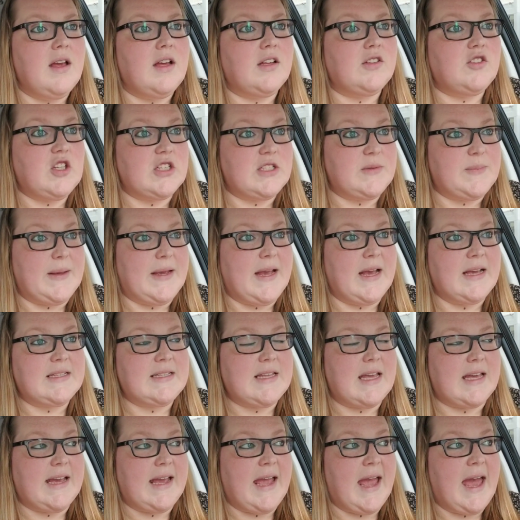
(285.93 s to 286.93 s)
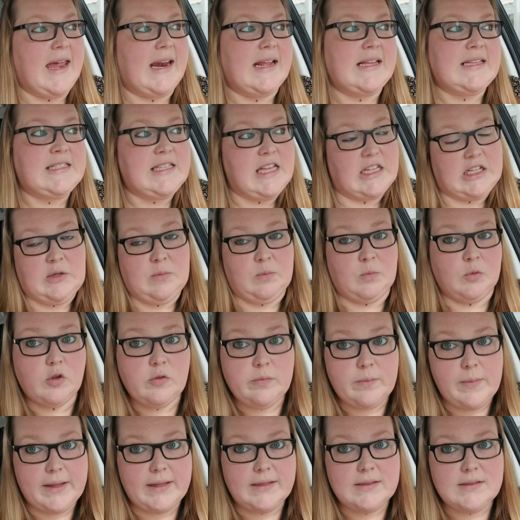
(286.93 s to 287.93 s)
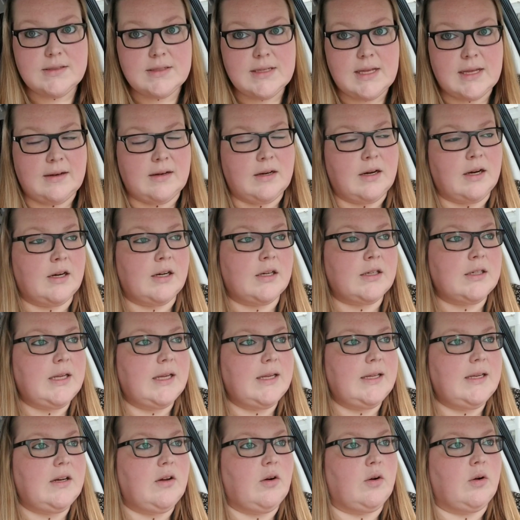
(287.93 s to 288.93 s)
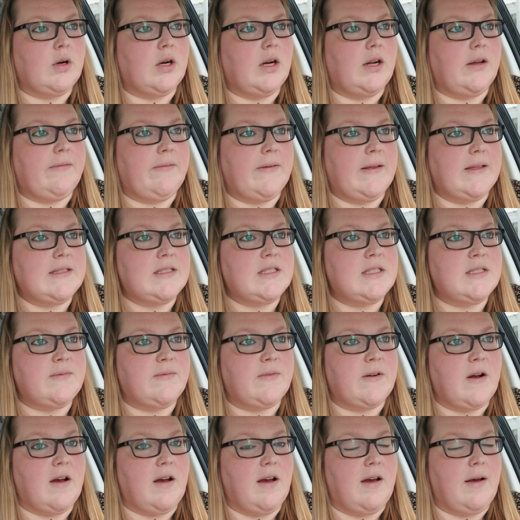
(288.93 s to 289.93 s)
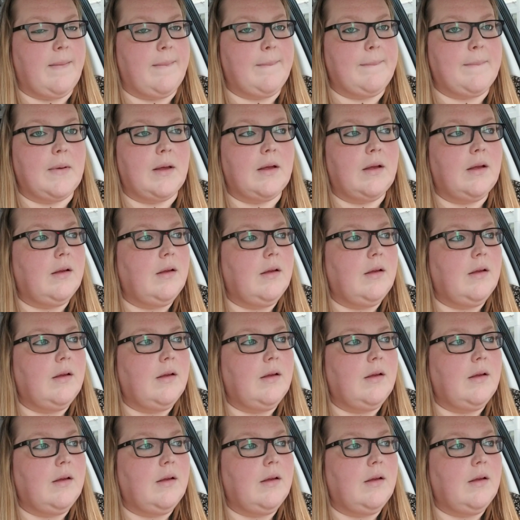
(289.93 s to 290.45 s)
just because I had a sudden movement and hurt it, or if it's from